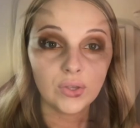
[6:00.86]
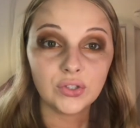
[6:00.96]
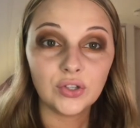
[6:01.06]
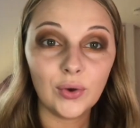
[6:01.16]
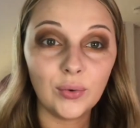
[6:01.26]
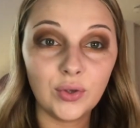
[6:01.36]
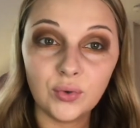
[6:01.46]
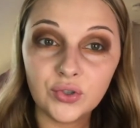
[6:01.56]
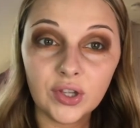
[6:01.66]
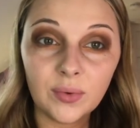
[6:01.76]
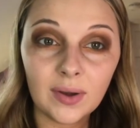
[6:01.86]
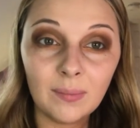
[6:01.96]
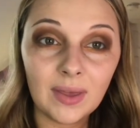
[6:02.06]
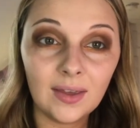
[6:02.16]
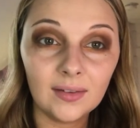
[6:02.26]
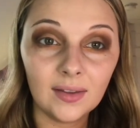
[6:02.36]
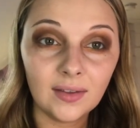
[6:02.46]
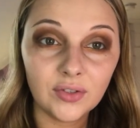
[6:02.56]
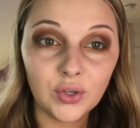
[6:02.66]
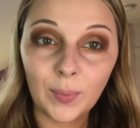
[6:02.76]
So usually when I'm being like
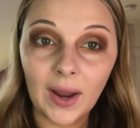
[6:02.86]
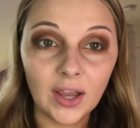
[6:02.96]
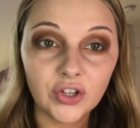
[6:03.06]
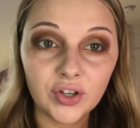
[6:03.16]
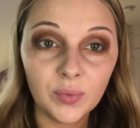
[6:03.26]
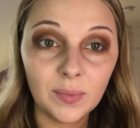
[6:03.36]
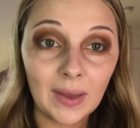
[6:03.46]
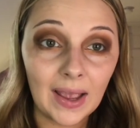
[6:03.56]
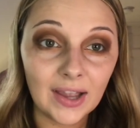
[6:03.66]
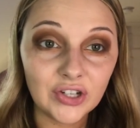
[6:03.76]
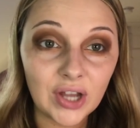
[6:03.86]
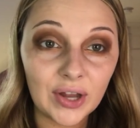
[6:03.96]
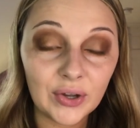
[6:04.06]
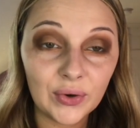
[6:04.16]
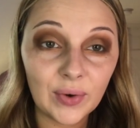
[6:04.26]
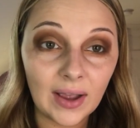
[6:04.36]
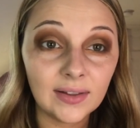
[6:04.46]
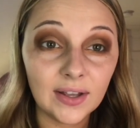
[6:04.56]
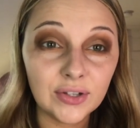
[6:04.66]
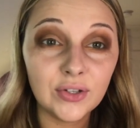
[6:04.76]
super extra with my eyeshadow, I
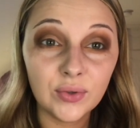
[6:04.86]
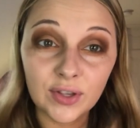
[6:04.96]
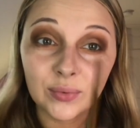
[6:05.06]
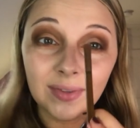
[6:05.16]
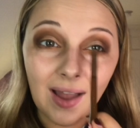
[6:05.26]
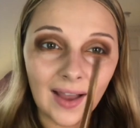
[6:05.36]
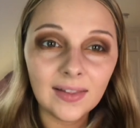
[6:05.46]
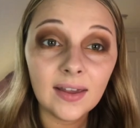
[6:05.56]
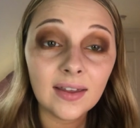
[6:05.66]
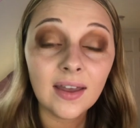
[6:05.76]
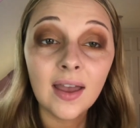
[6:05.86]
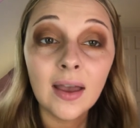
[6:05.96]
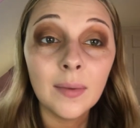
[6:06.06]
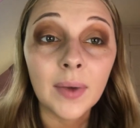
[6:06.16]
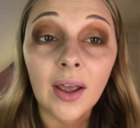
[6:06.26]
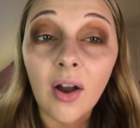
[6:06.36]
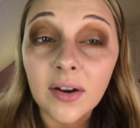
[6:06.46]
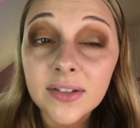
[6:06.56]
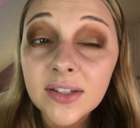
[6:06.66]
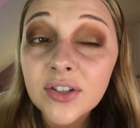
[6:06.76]
like to do this with the highlight, but I
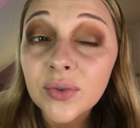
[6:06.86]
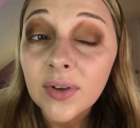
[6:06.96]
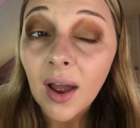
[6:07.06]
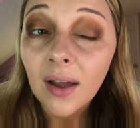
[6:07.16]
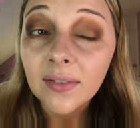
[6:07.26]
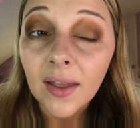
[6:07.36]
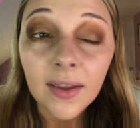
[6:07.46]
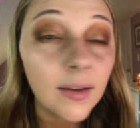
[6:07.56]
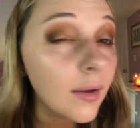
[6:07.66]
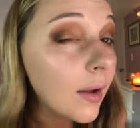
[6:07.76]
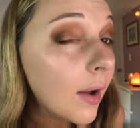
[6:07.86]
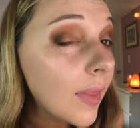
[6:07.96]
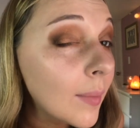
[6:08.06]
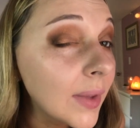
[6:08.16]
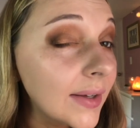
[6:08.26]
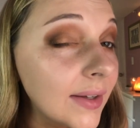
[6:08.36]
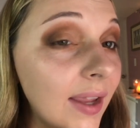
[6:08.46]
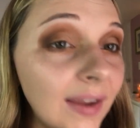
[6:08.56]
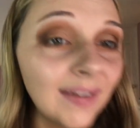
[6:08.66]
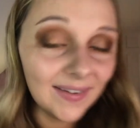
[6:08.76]
honestly do not like how that blended.
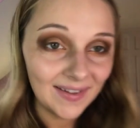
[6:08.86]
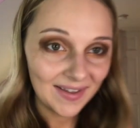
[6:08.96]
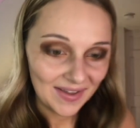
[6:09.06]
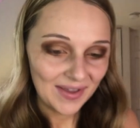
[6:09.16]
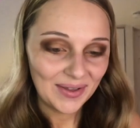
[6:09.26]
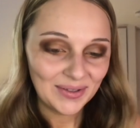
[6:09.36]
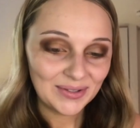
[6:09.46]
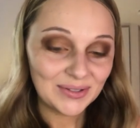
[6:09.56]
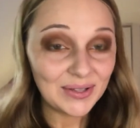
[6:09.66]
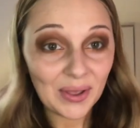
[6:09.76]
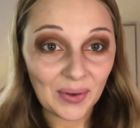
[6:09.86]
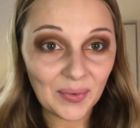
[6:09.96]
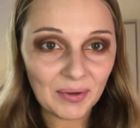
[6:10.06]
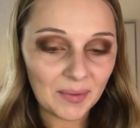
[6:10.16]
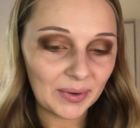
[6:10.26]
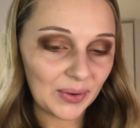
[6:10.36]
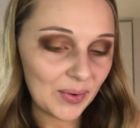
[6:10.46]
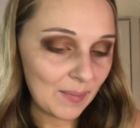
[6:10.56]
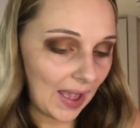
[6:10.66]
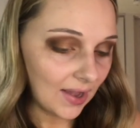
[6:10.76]
So I'm gonna go
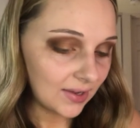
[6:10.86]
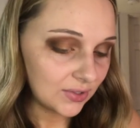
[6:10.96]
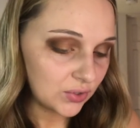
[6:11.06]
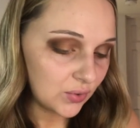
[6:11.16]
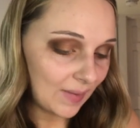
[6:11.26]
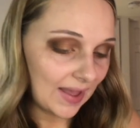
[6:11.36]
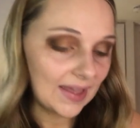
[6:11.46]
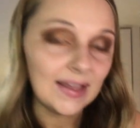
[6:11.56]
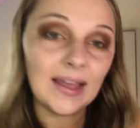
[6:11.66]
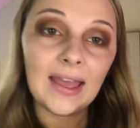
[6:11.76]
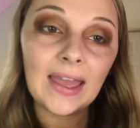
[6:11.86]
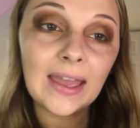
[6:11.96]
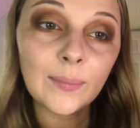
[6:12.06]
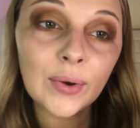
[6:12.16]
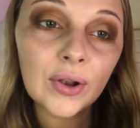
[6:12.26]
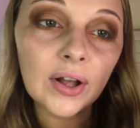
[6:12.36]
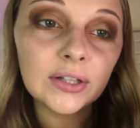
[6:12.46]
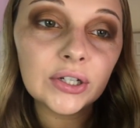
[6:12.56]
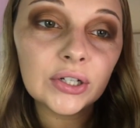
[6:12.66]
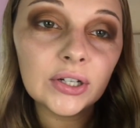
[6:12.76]
back to my amber
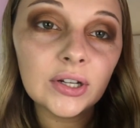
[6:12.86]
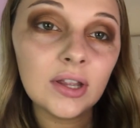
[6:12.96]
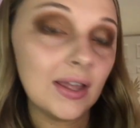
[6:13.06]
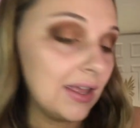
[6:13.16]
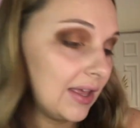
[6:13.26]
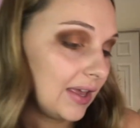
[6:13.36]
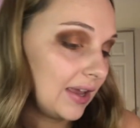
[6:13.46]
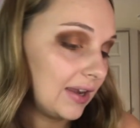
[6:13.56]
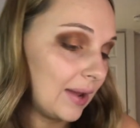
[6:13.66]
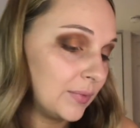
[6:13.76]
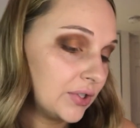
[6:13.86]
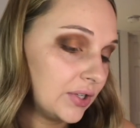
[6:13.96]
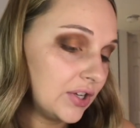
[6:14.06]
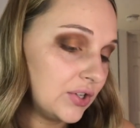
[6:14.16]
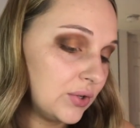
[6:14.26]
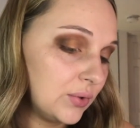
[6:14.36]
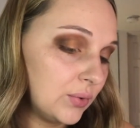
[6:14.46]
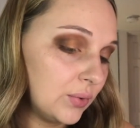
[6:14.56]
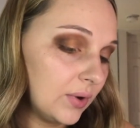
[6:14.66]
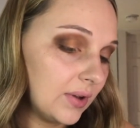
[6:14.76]
color and I'm just gonna
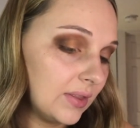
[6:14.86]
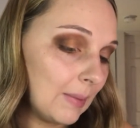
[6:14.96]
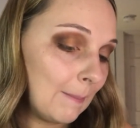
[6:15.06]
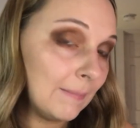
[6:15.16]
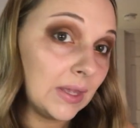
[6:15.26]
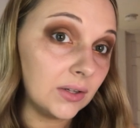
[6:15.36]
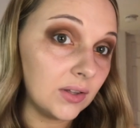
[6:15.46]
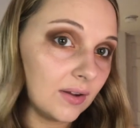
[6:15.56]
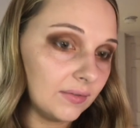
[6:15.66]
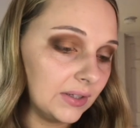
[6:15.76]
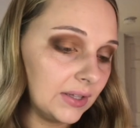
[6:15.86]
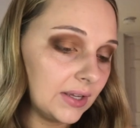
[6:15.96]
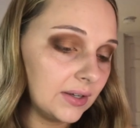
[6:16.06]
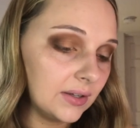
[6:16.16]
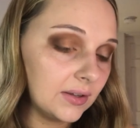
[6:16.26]
do the middle of the lid.